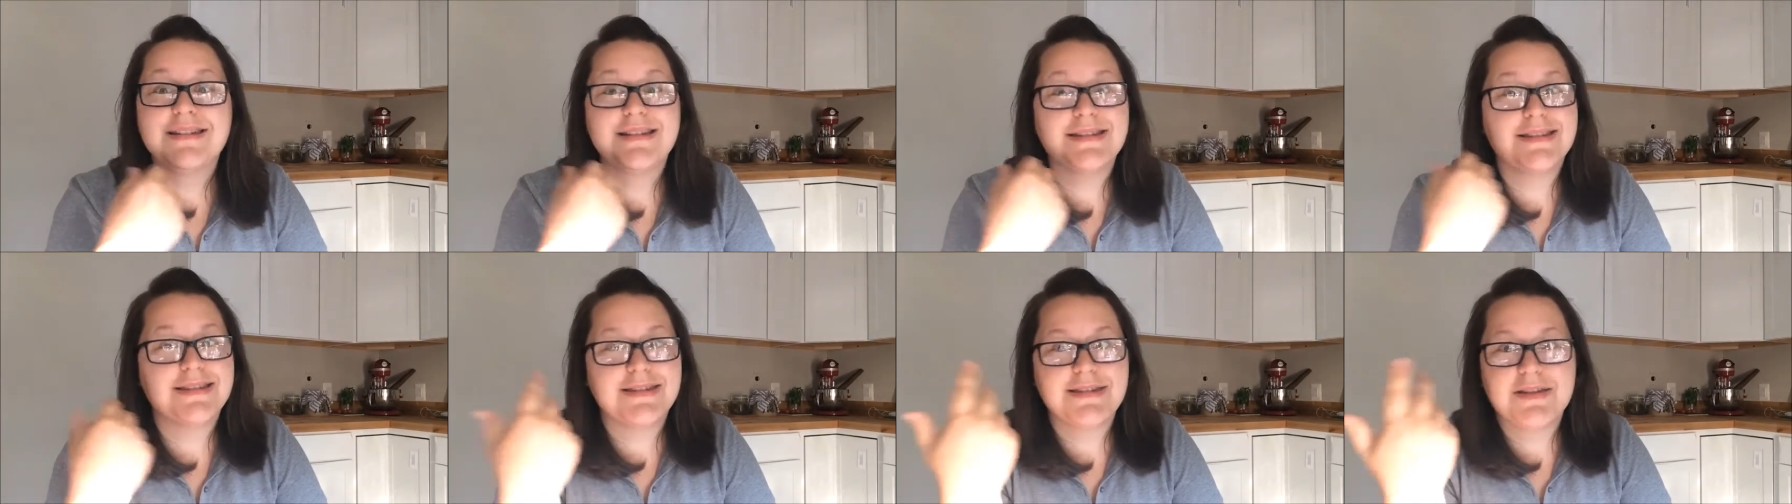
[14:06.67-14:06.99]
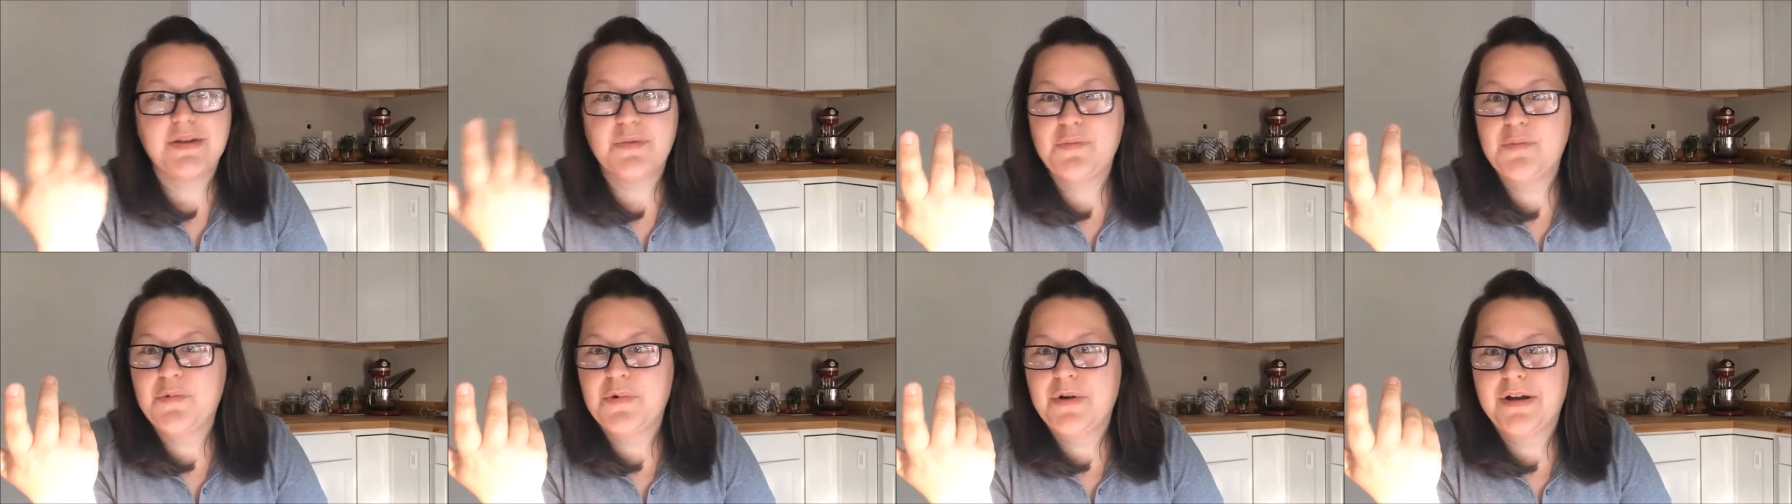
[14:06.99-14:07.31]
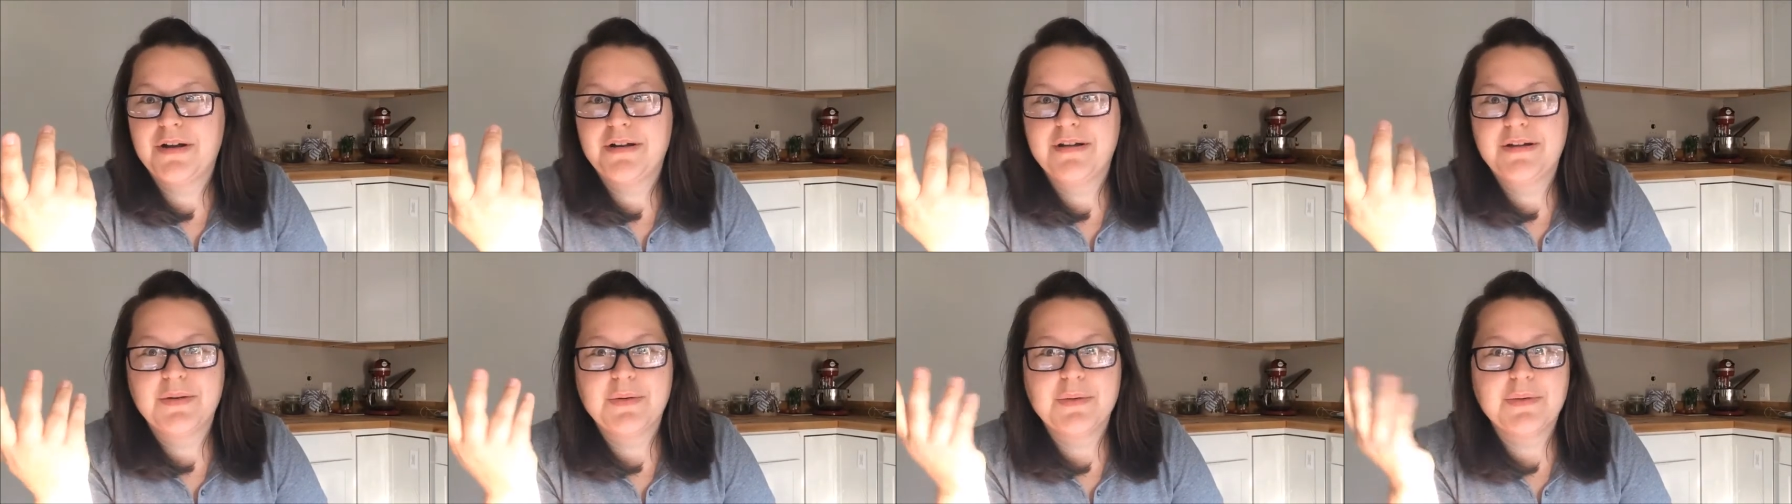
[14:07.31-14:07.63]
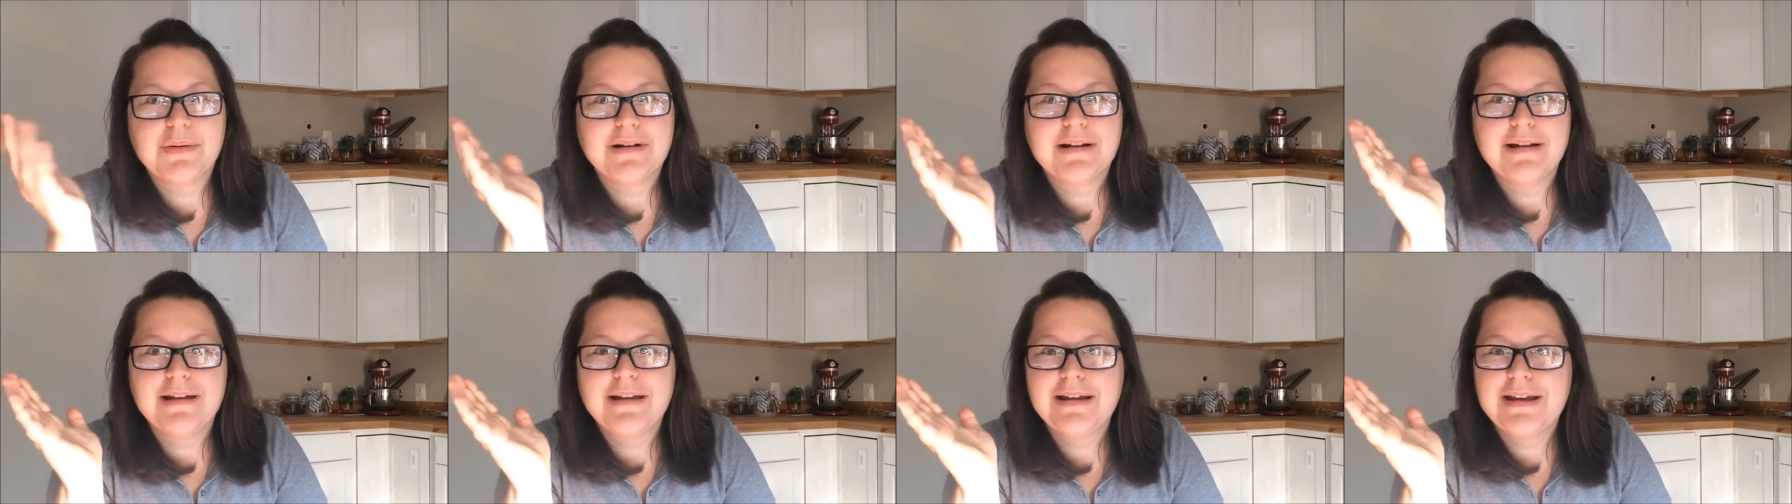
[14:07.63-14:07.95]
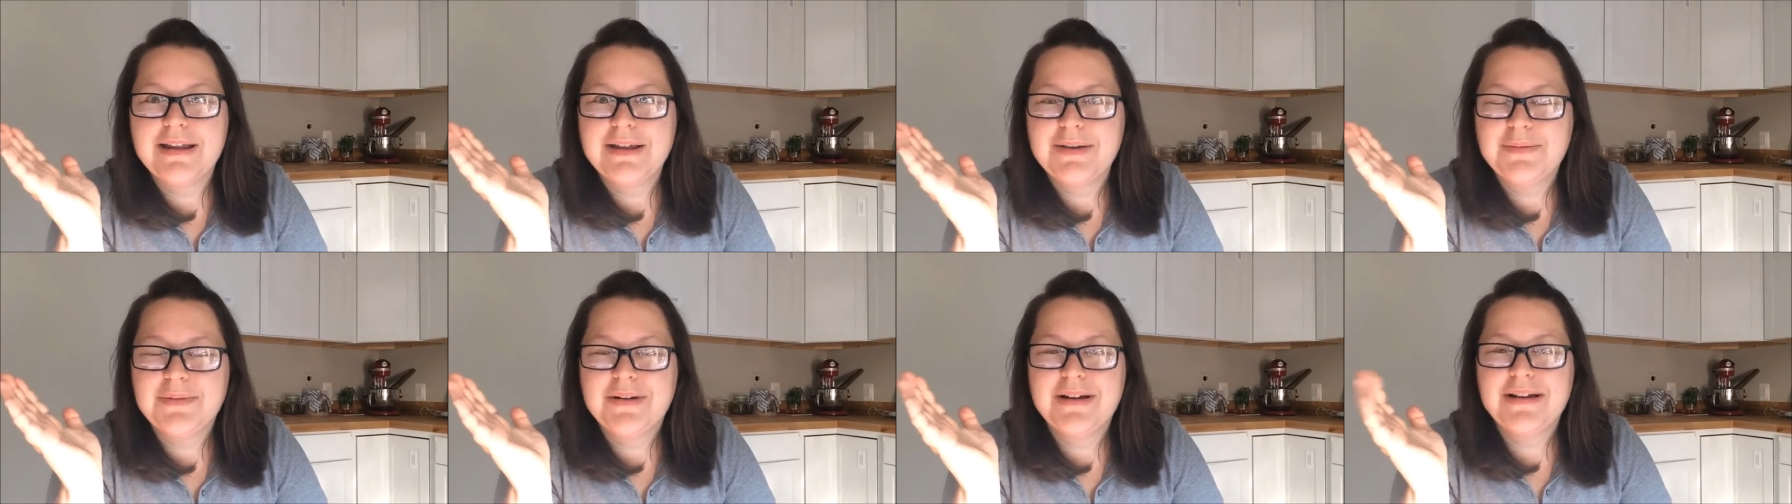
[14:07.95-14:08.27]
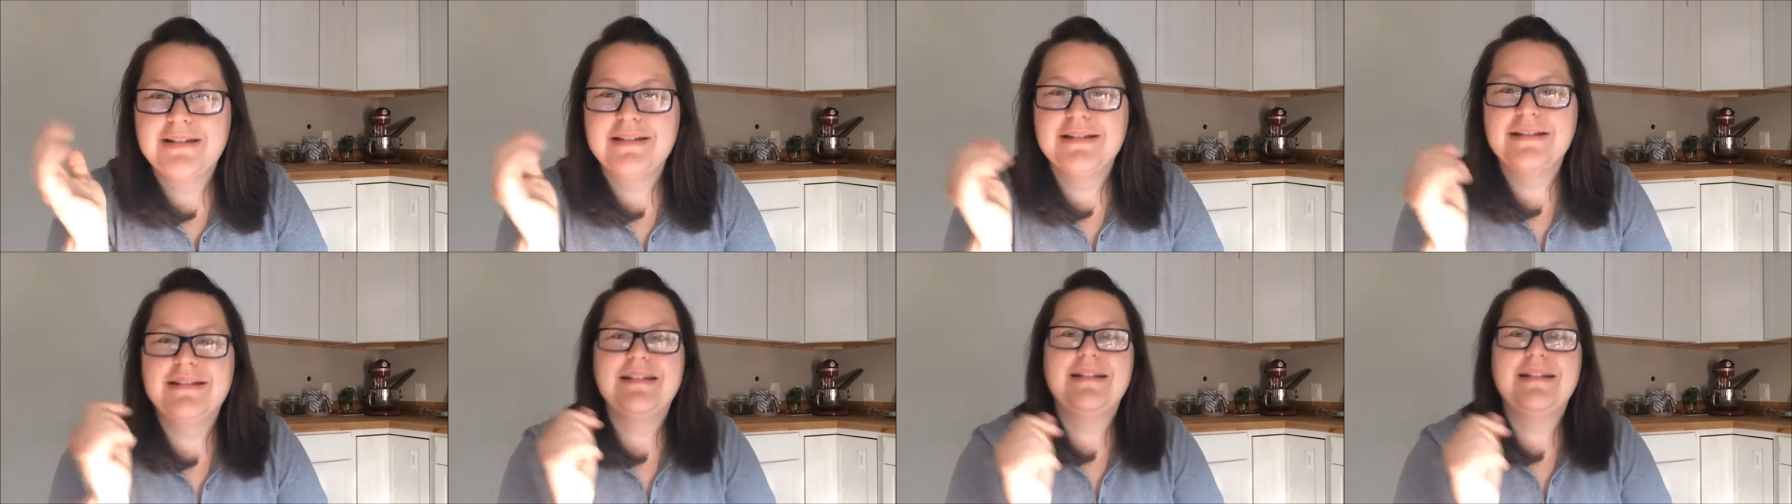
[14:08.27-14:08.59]
to someone or
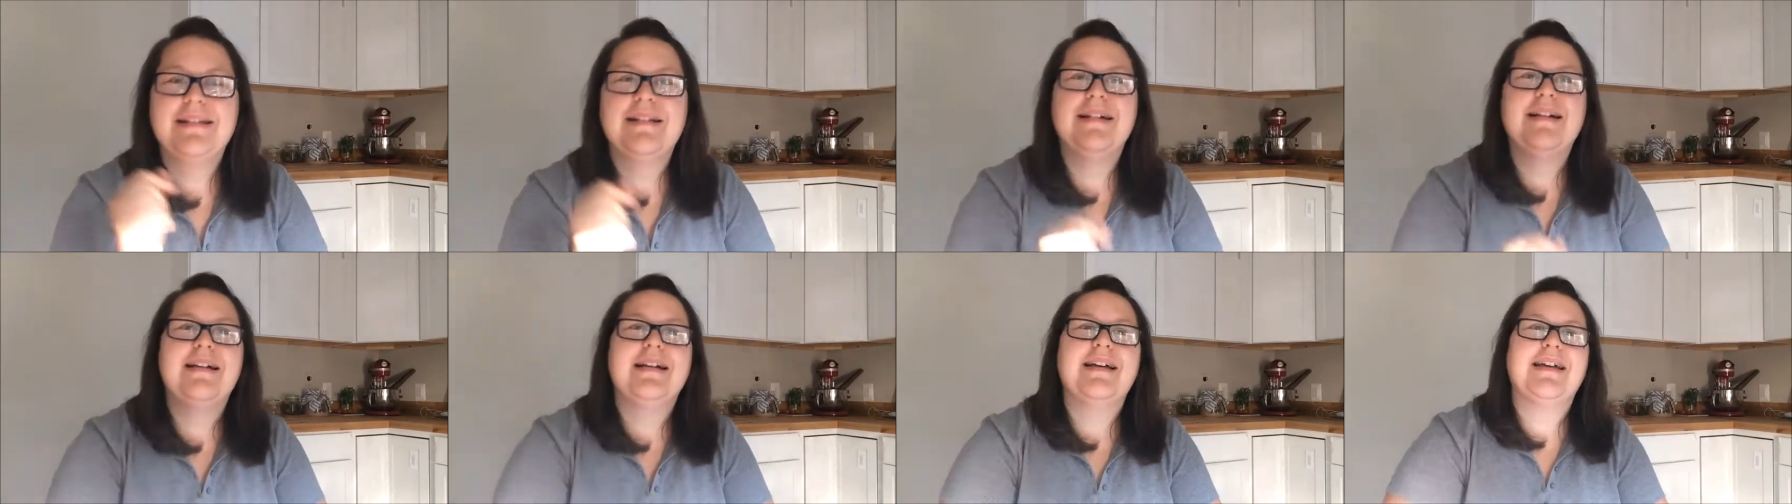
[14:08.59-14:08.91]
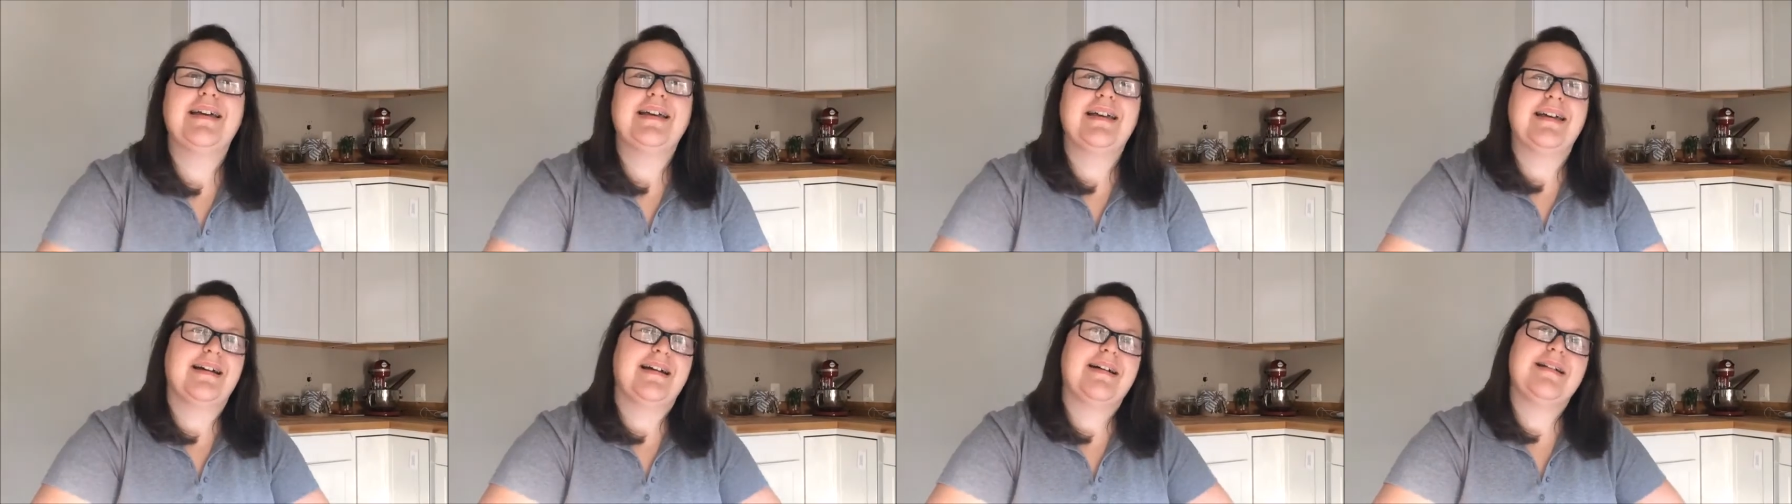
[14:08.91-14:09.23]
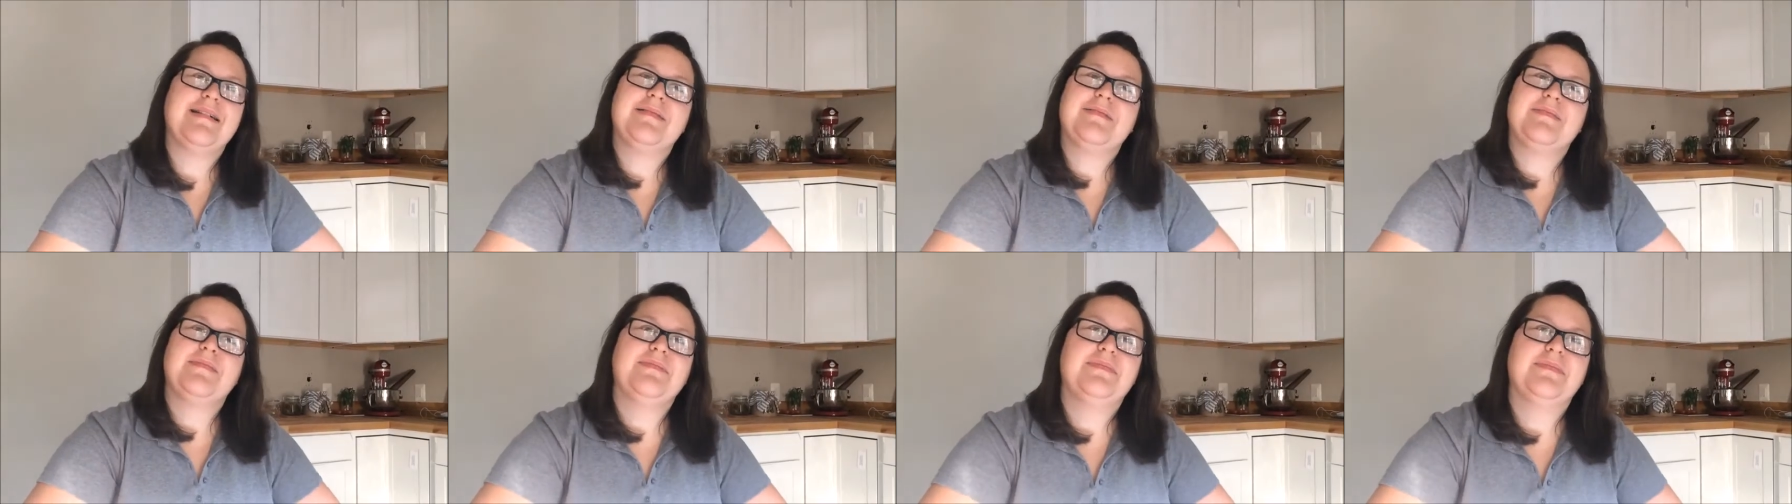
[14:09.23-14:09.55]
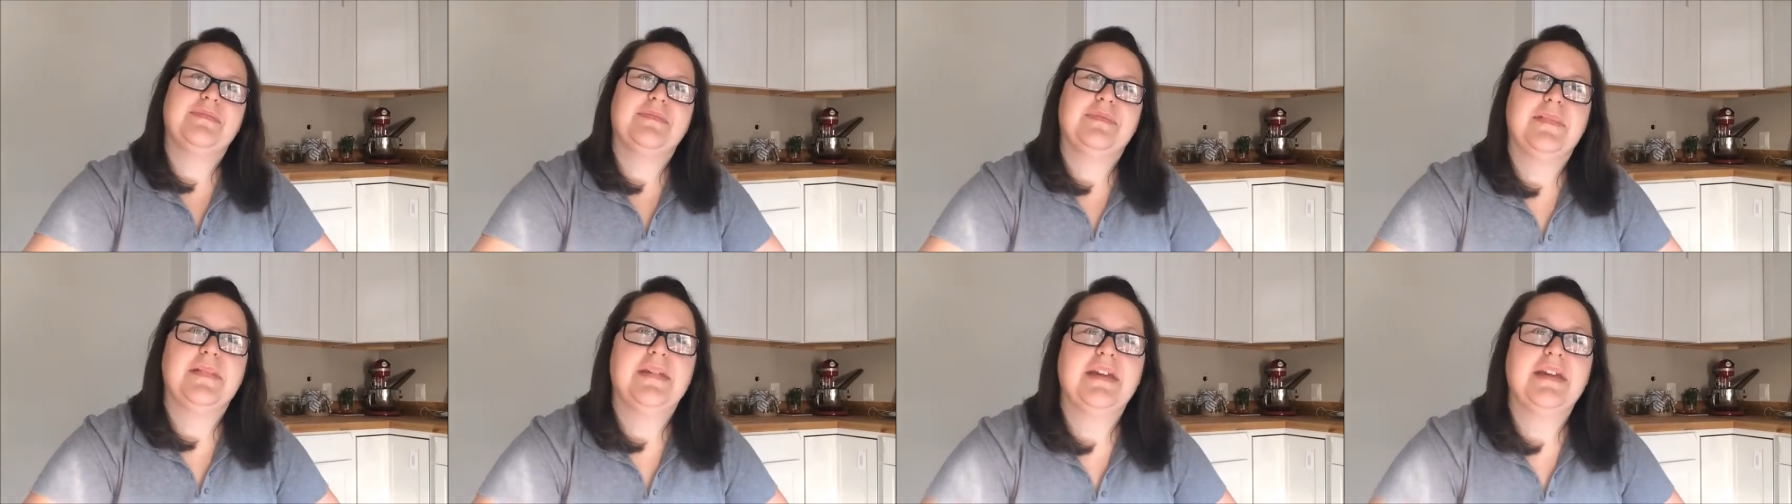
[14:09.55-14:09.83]
anyone um,